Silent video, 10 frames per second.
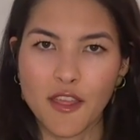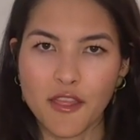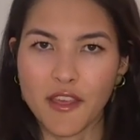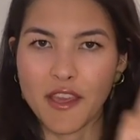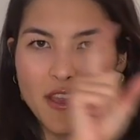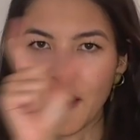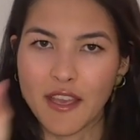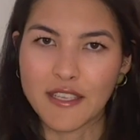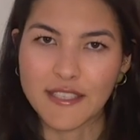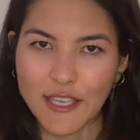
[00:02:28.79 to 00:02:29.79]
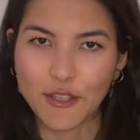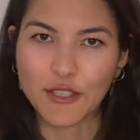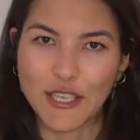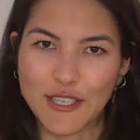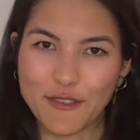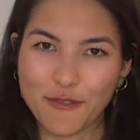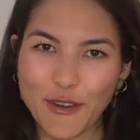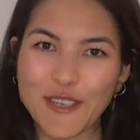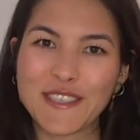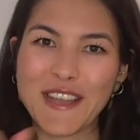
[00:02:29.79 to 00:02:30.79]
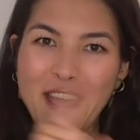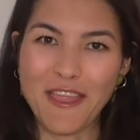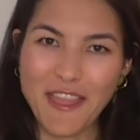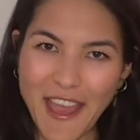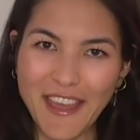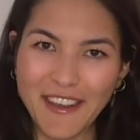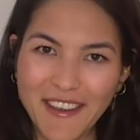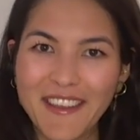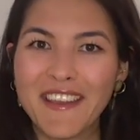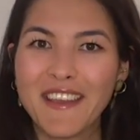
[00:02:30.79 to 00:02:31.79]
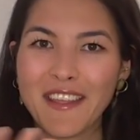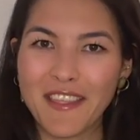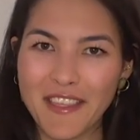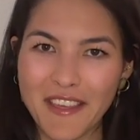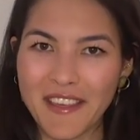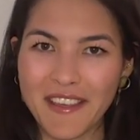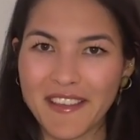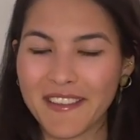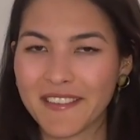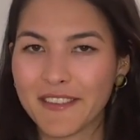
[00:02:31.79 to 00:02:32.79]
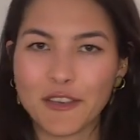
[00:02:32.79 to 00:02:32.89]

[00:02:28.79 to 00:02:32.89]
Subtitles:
the single digit first and then the,